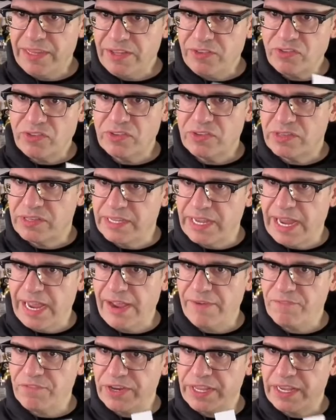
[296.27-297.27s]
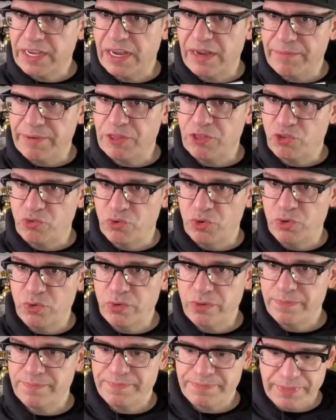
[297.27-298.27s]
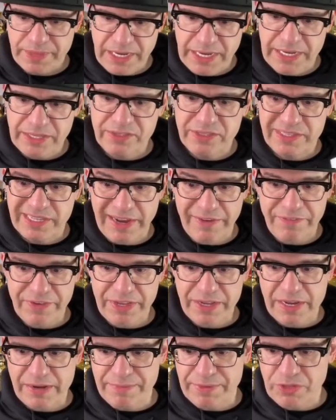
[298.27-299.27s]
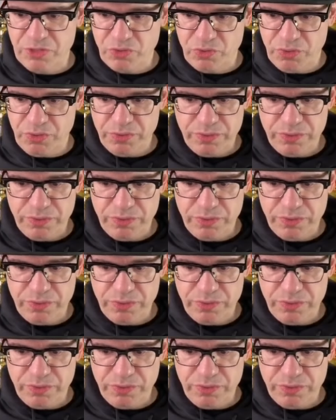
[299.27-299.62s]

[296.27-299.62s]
in this is definitely coming through. It's definitely coming